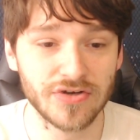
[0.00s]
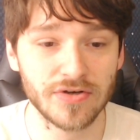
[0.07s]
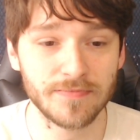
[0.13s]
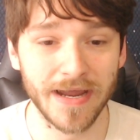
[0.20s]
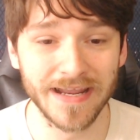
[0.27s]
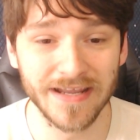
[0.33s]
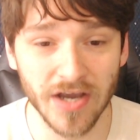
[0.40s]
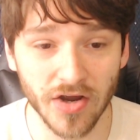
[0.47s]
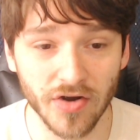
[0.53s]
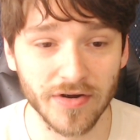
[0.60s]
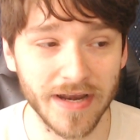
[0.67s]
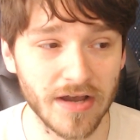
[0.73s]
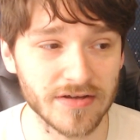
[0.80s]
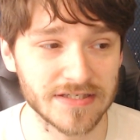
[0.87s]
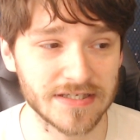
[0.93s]
dude, by Gunnar
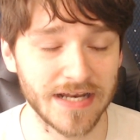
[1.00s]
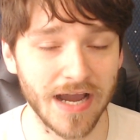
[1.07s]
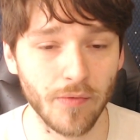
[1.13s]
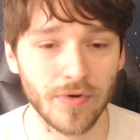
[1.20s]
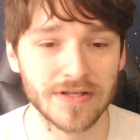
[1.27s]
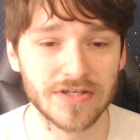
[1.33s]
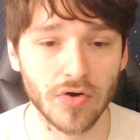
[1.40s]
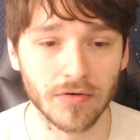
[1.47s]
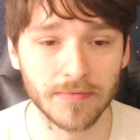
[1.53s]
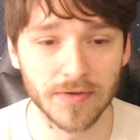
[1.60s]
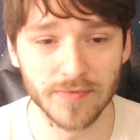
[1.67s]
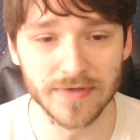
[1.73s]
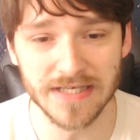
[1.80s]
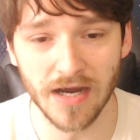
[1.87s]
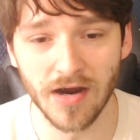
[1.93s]
Nelson, I would have told him
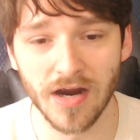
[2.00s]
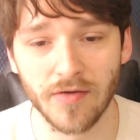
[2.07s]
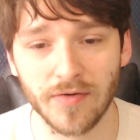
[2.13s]
to retire.